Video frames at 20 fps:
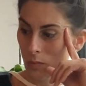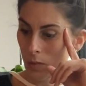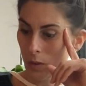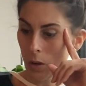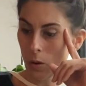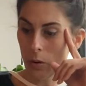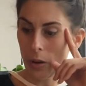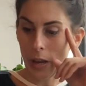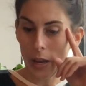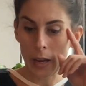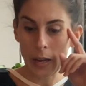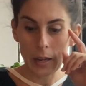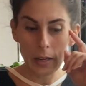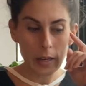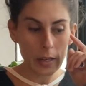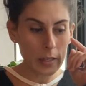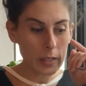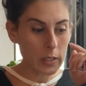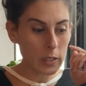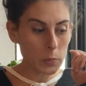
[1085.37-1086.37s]
Okay?
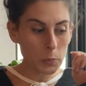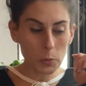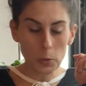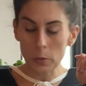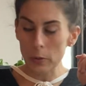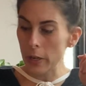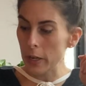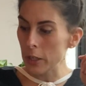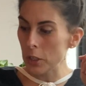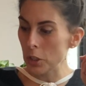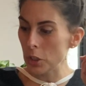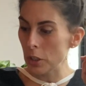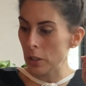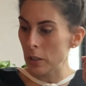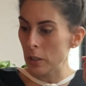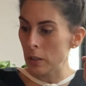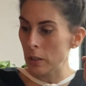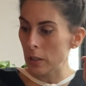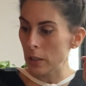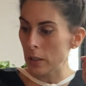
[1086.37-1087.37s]

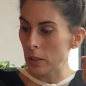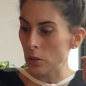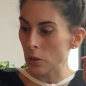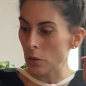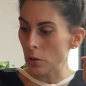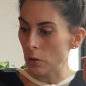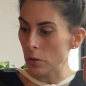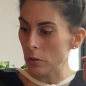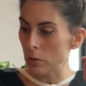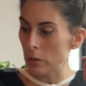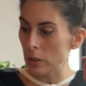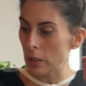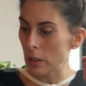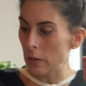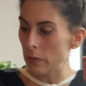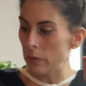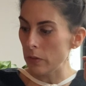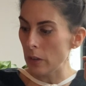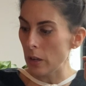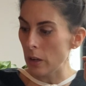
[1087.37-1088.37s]
Inspiration, internal
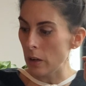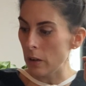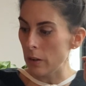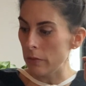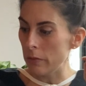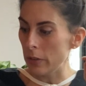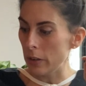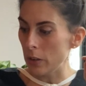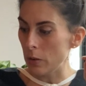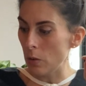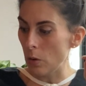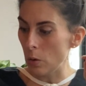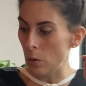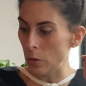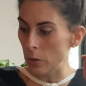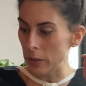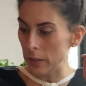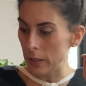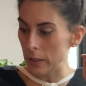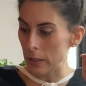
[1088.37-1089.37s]
self-love, and
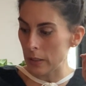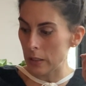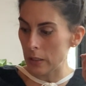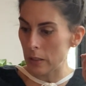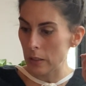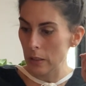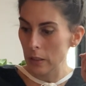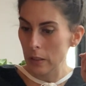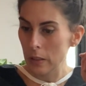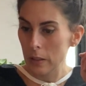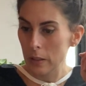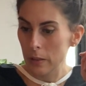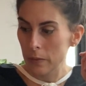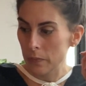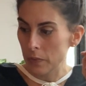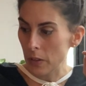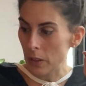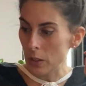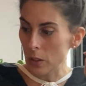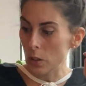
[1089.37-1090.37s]
wholeness
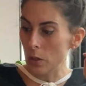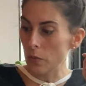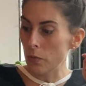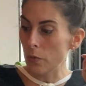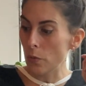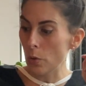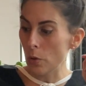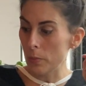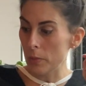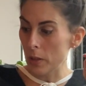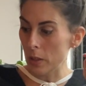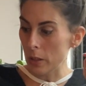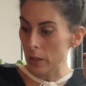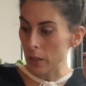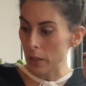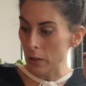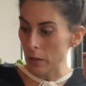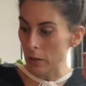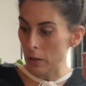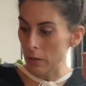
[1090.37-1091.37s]
is the formula
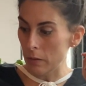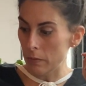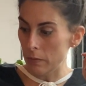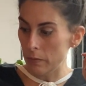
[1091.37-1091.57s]
here.